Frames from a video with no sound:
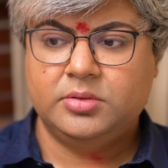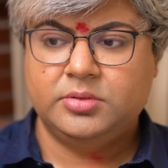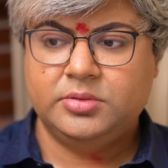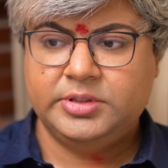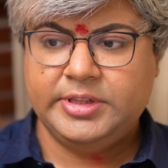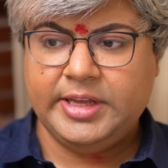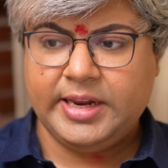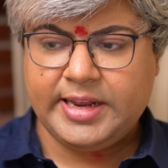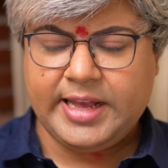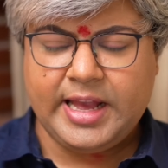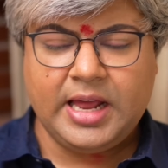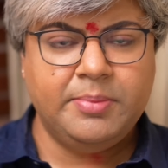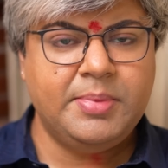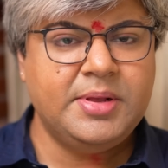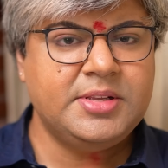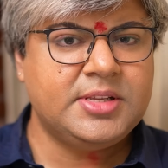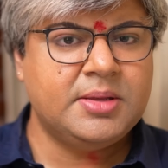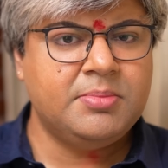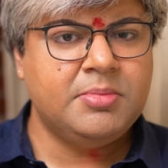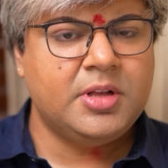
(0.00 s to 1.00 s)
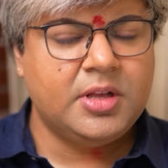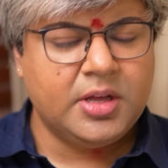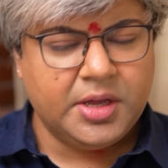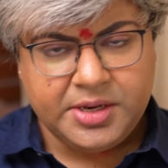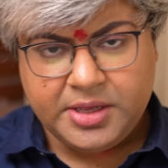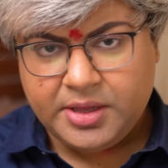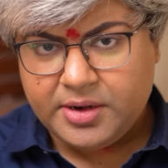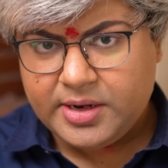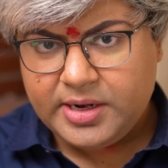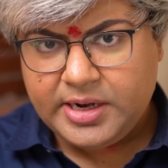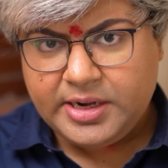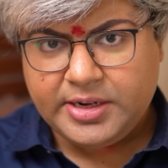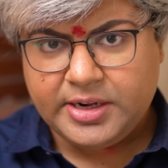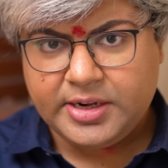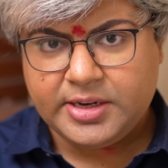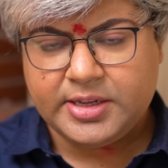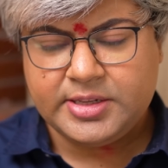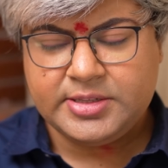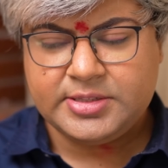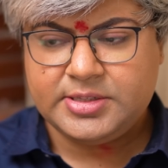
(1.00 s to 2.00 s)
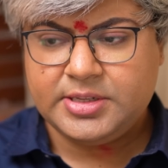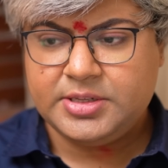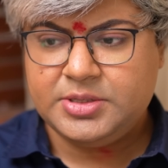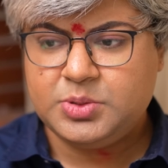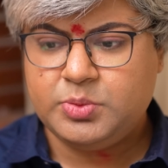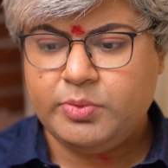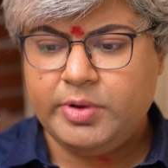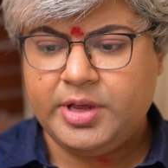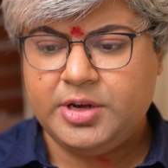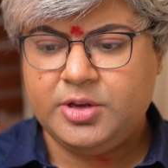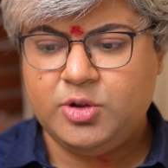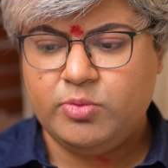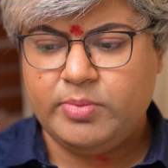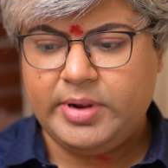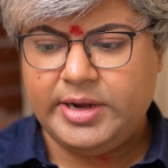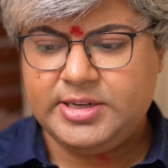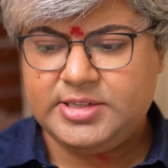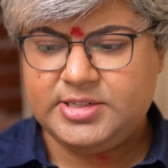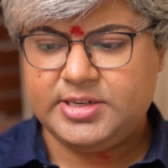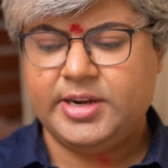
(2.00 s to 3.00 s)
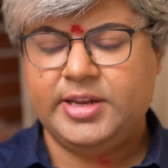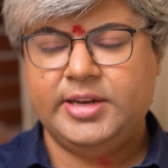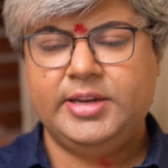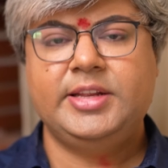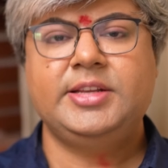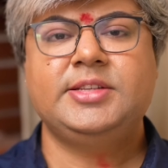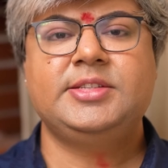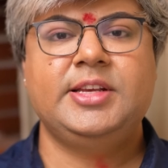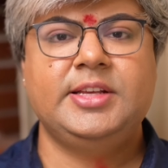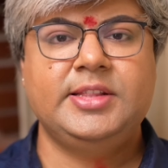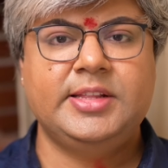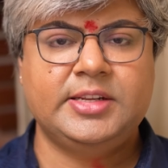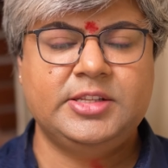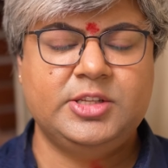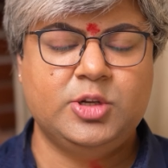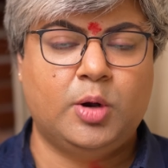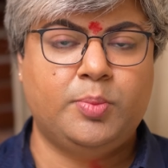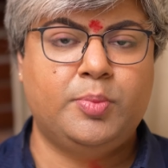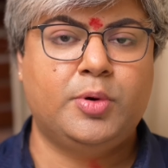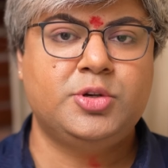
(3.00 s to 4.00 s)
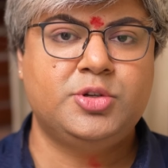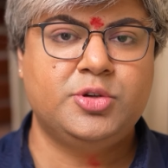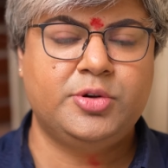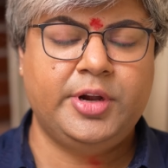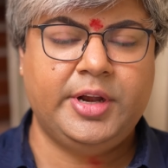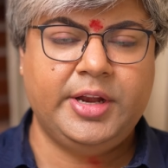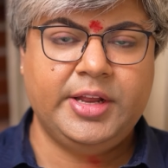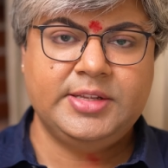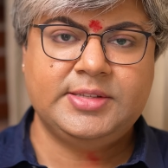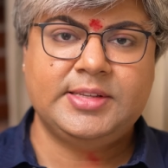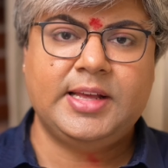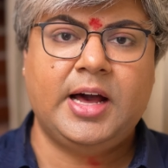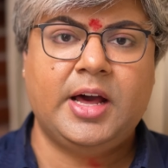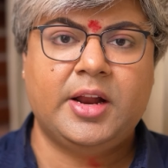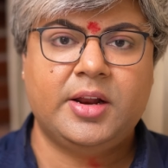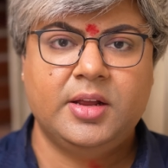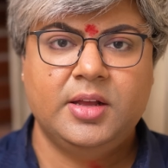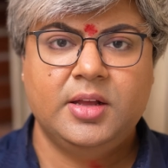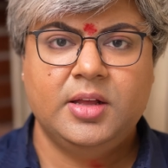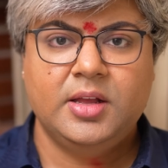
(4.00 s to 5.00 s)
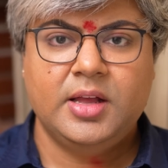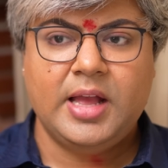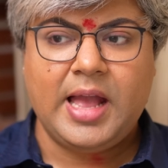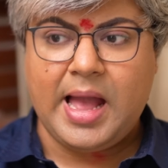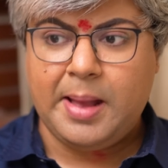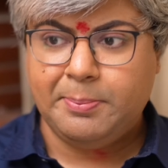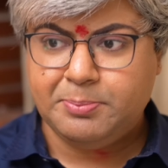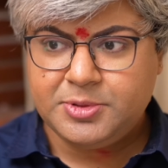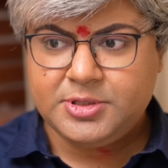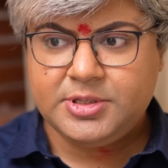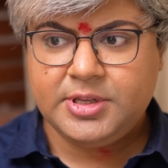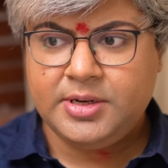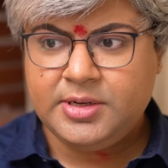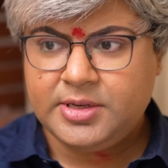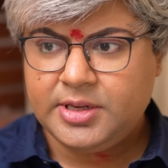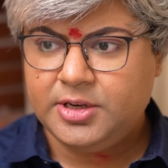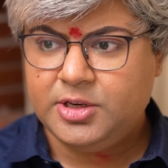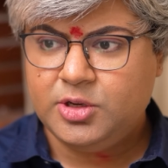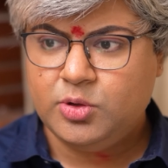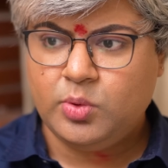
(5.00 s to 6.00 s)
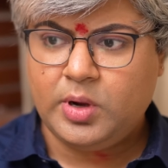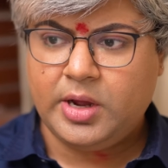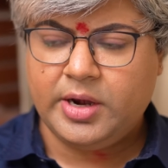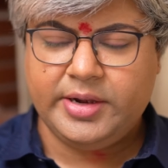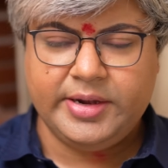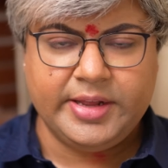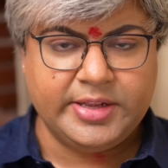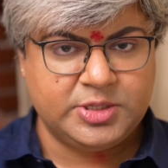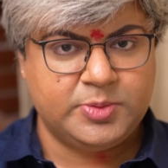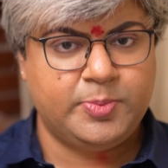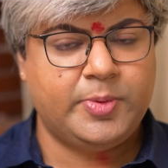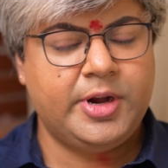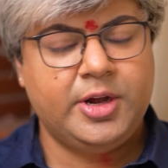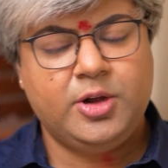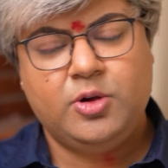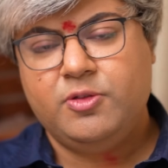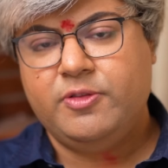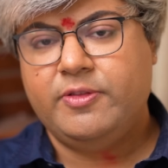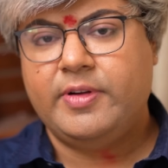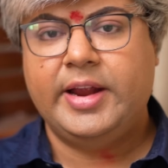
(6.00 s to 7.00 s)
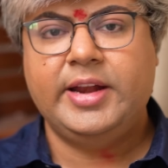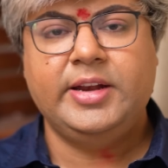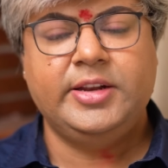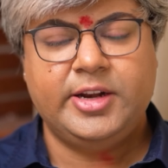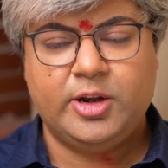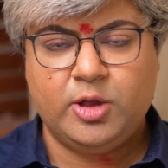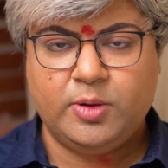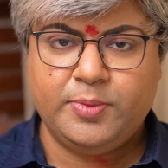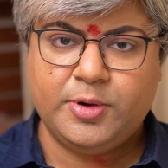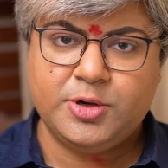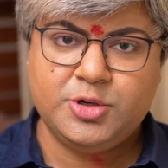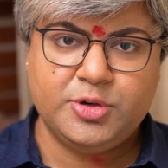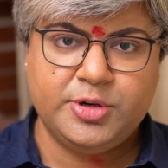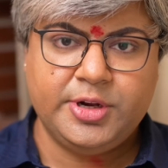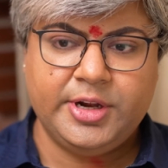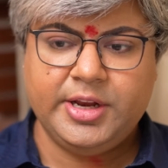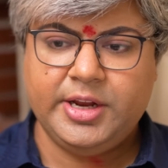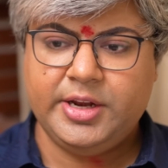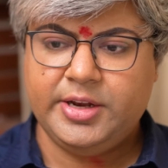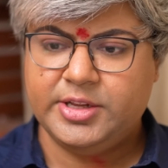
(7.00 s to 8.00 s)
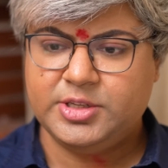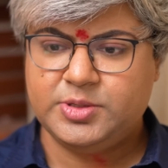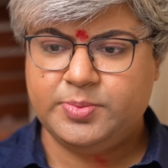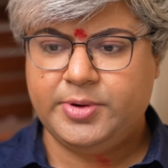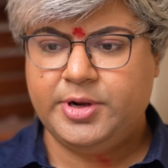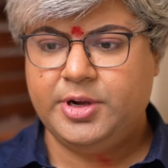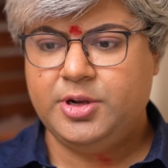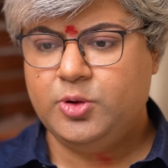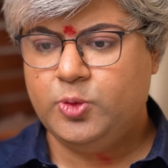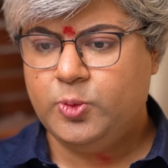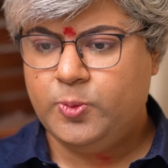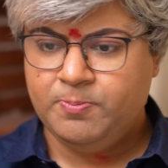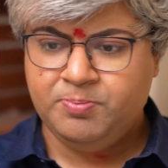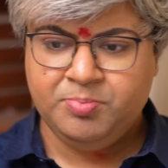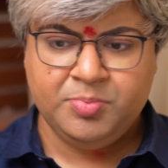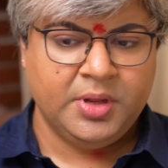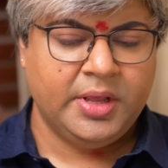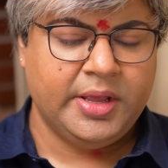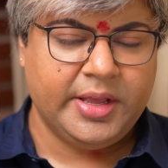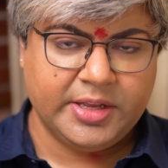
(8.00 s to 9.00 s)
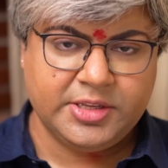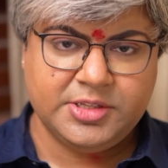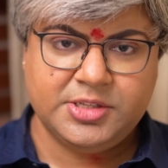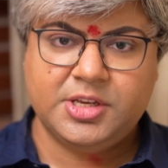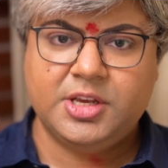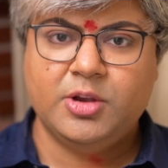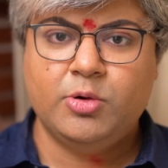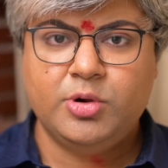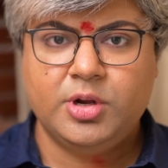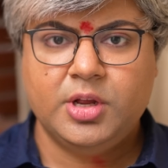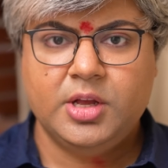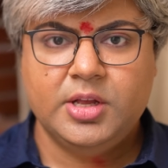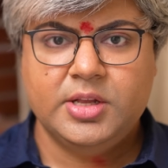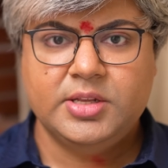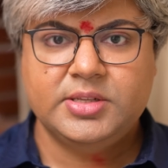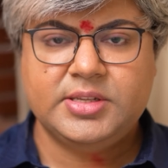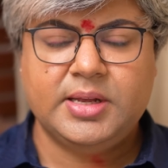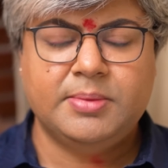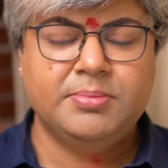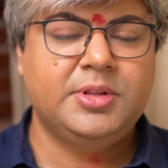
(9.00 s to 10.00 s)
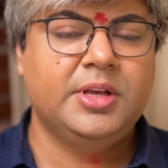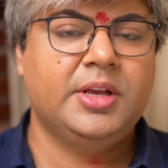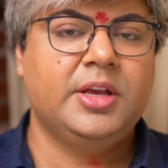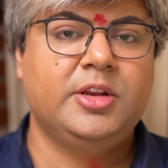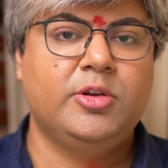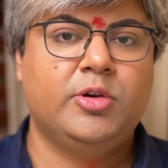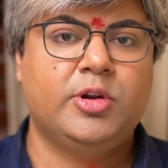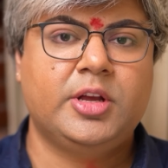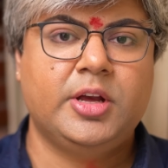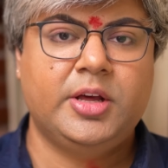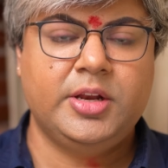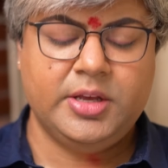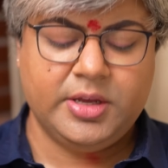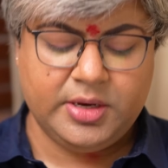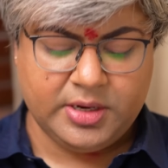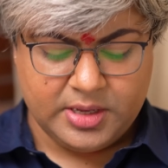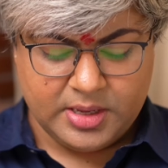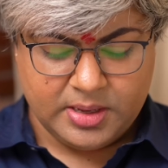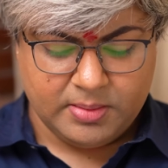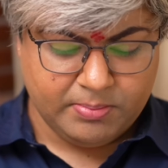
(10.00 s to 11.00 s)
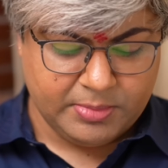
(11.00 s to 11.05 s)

There can be some career related concerns where you might suddenly see that the opportunities are absent and you are desperate to find that opportunity, desperate to execute something in your career.